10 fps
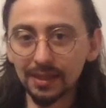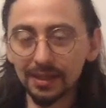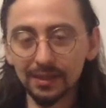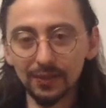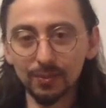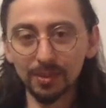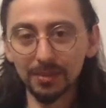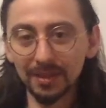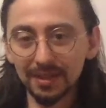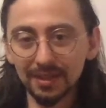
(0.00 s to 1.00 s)
in the
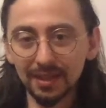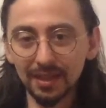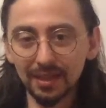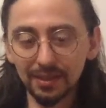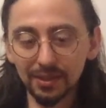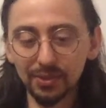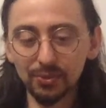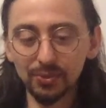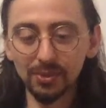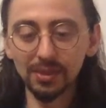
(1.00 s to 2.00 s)
supermarket in the queue,